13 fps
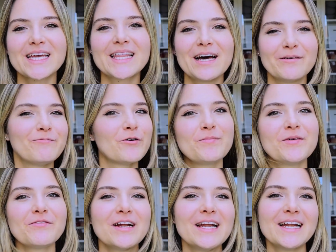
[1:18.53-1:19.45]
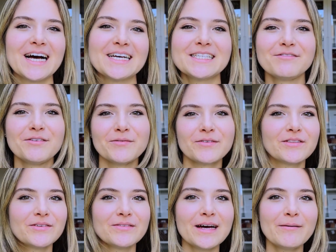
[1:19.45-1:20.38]
that would be really nice if you would
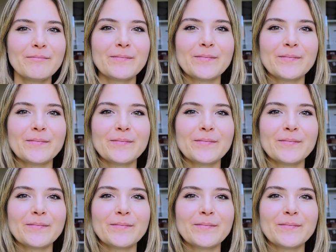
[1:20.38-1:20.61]
do that.